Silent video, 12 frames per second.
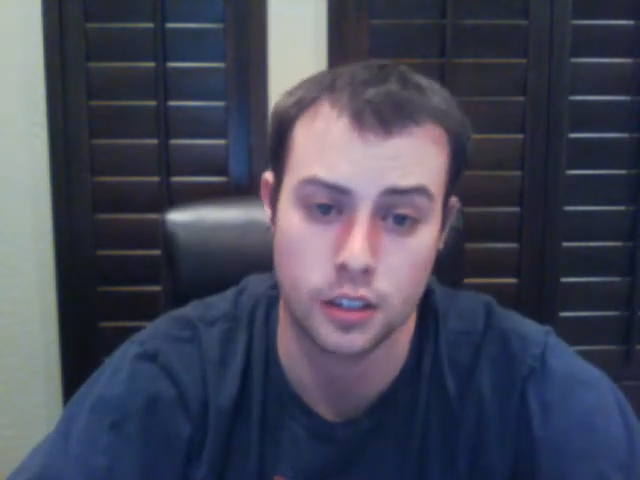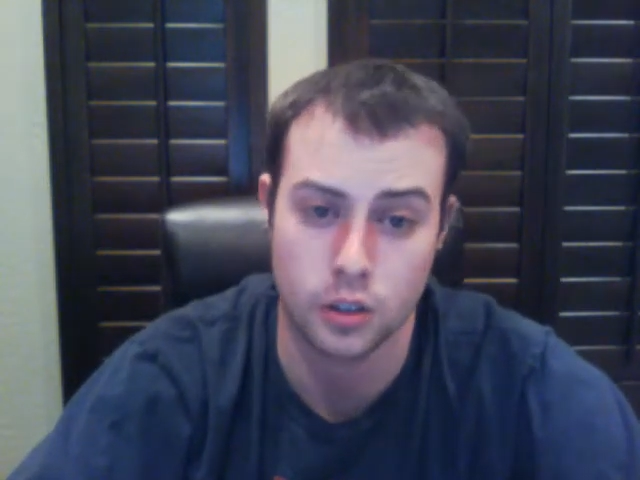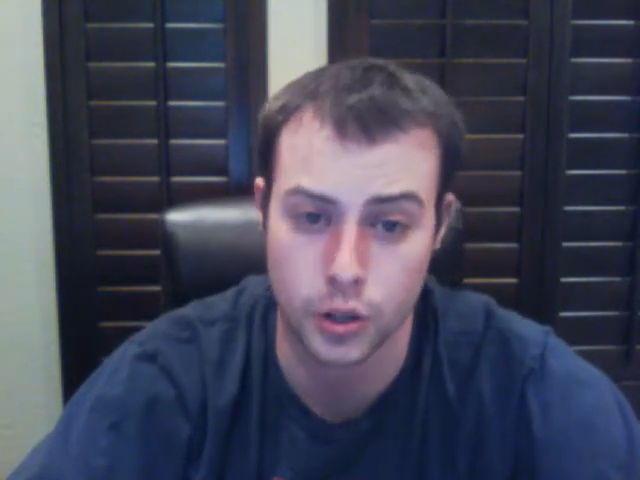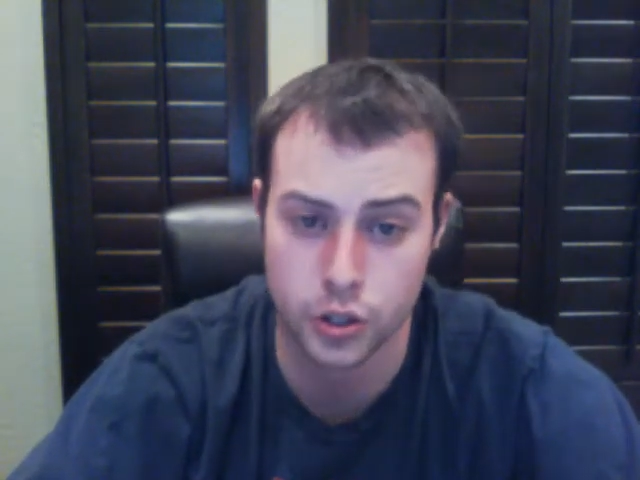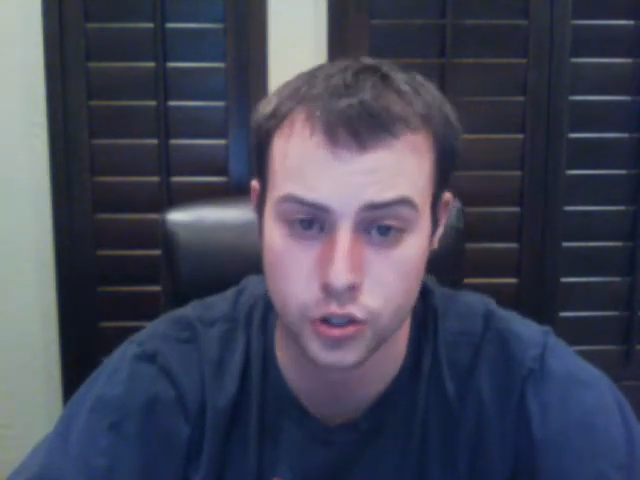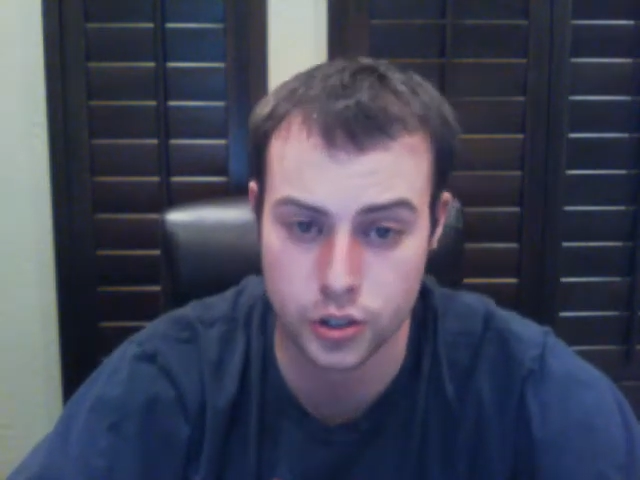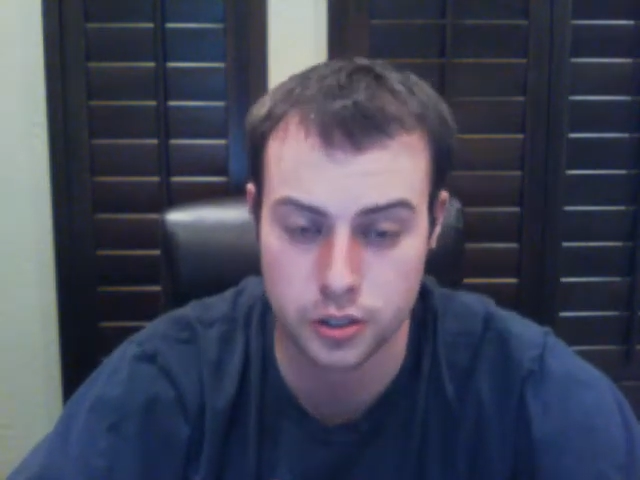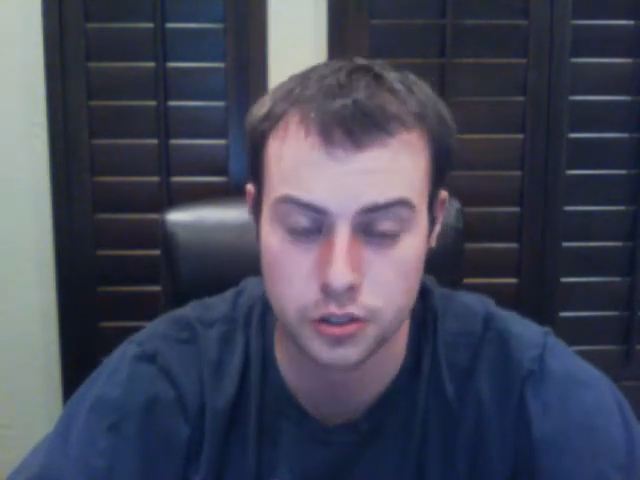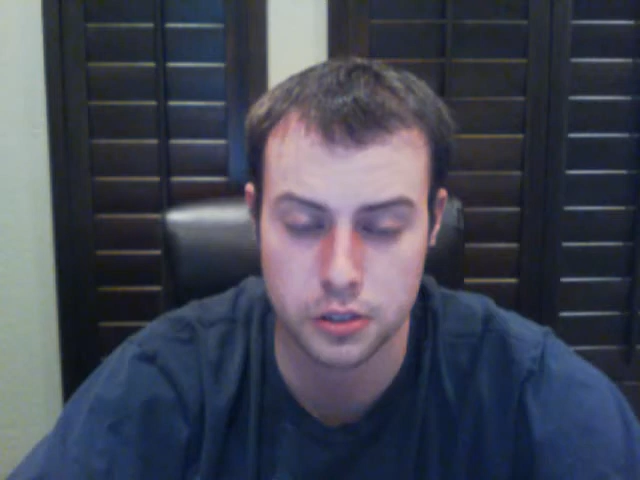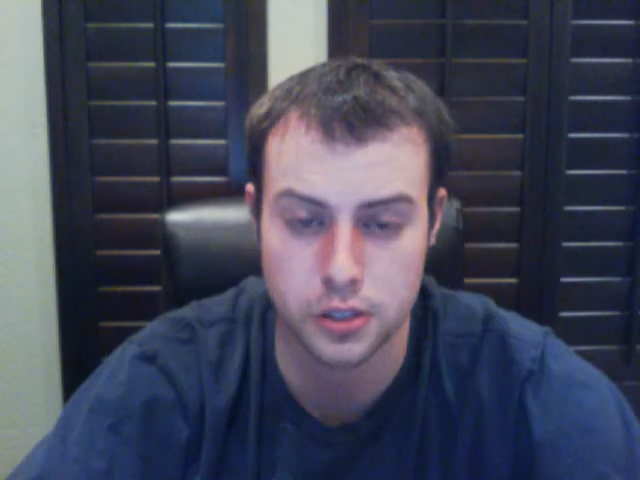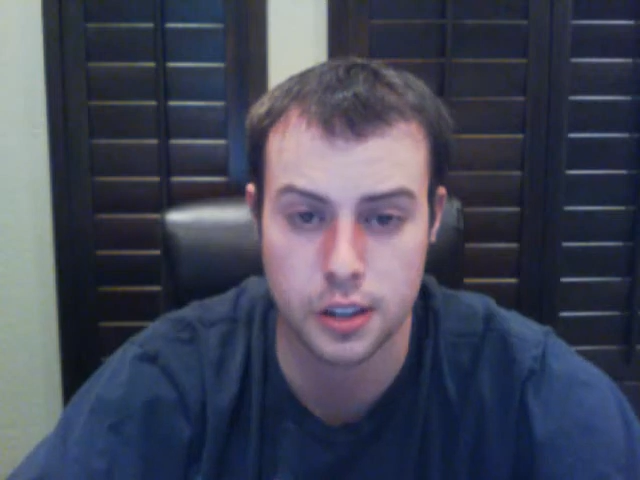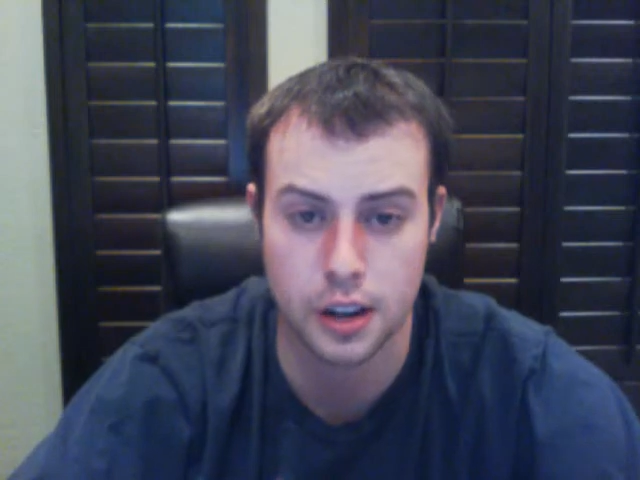
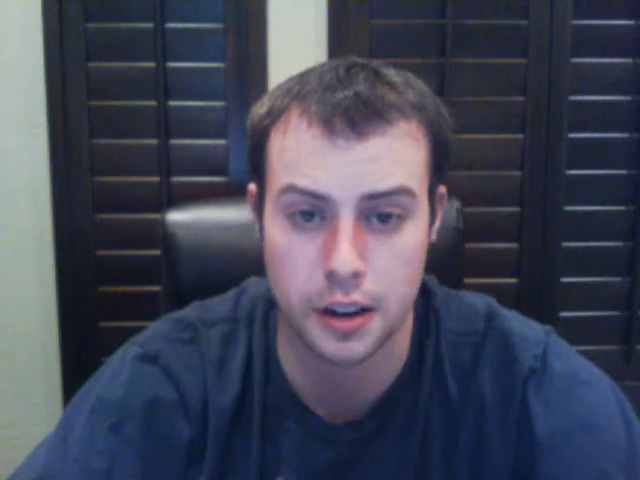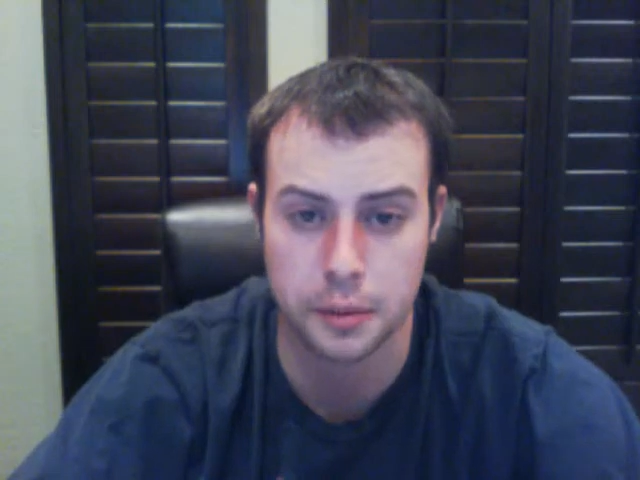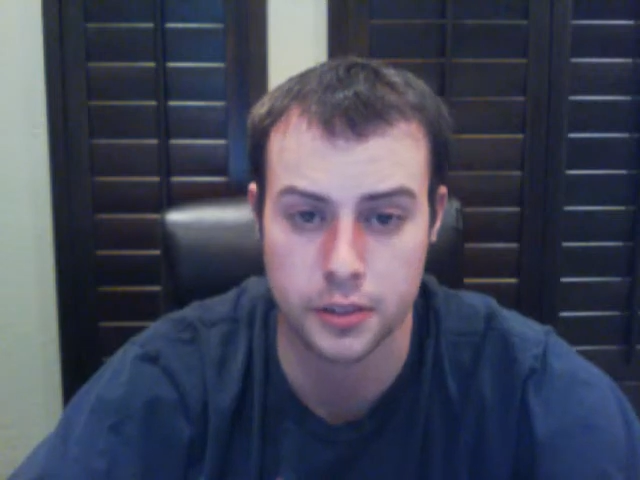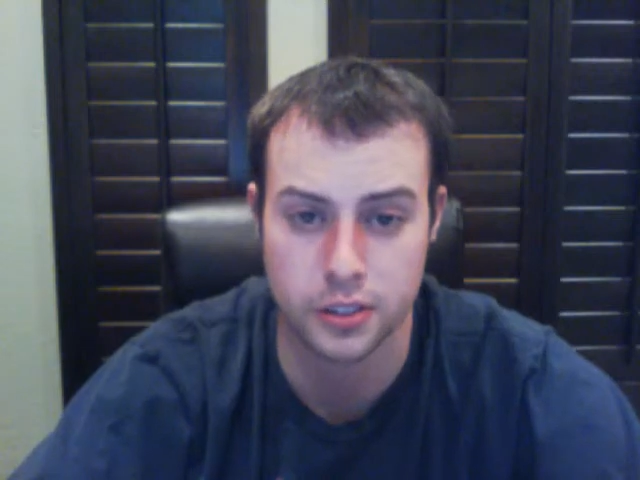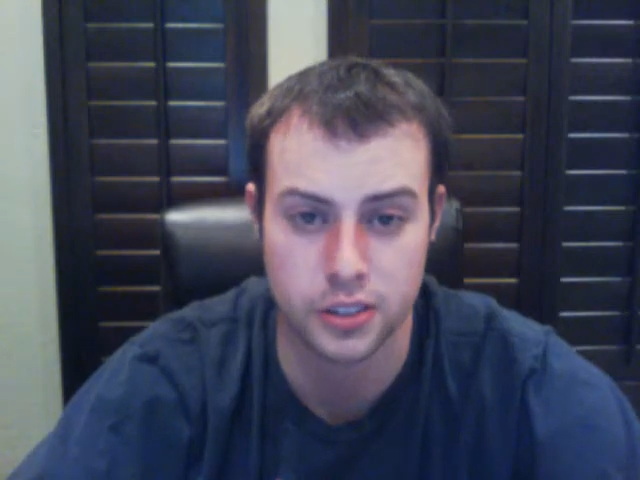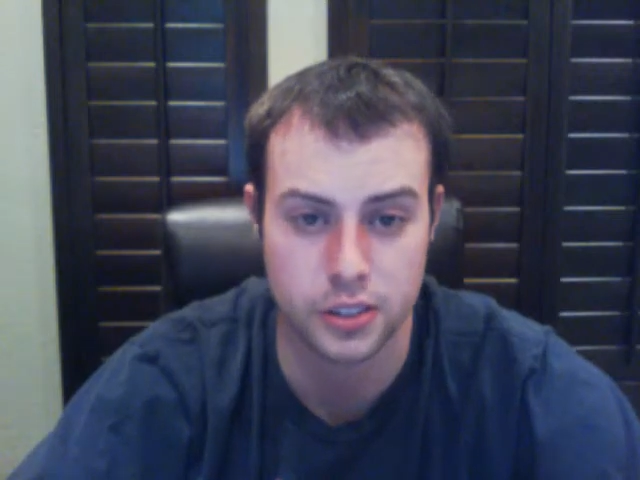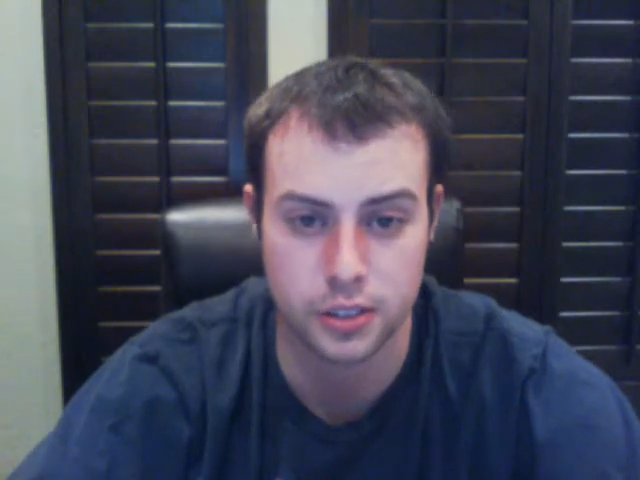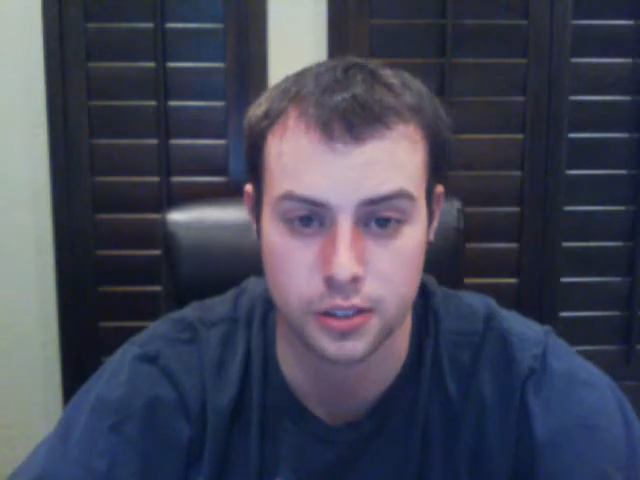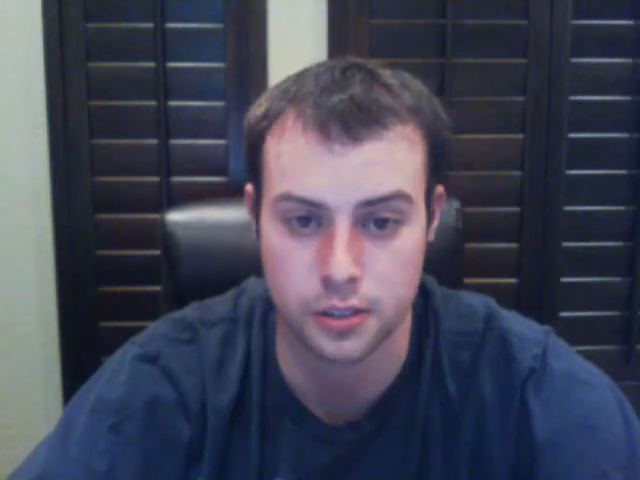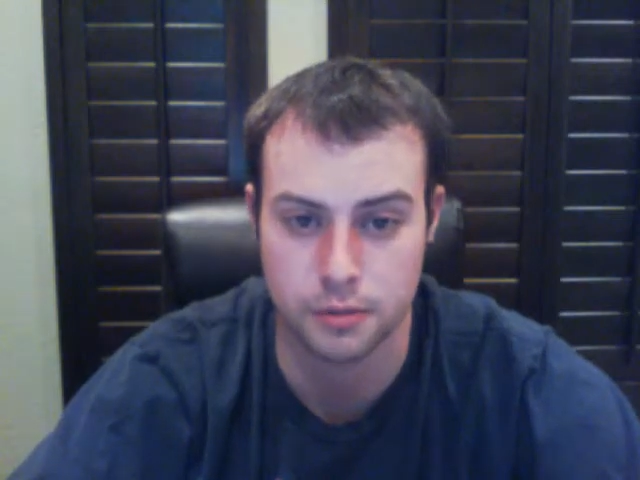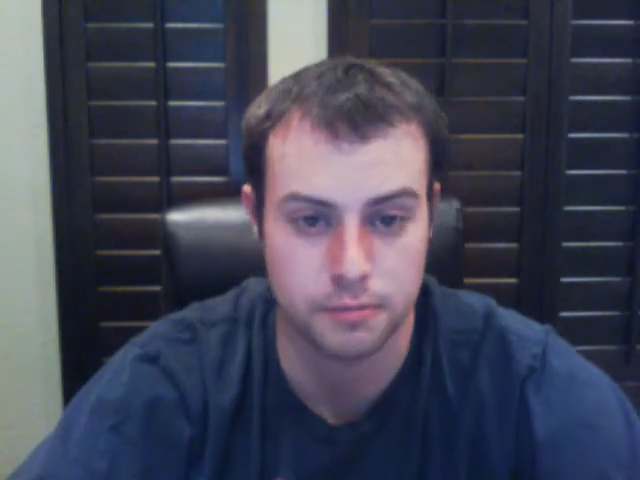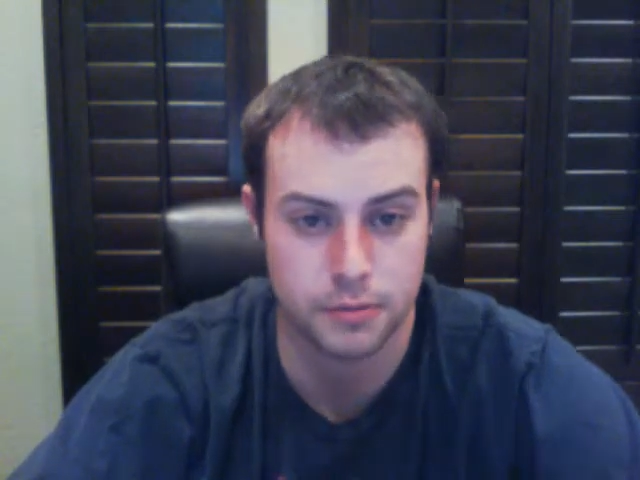questions, comments,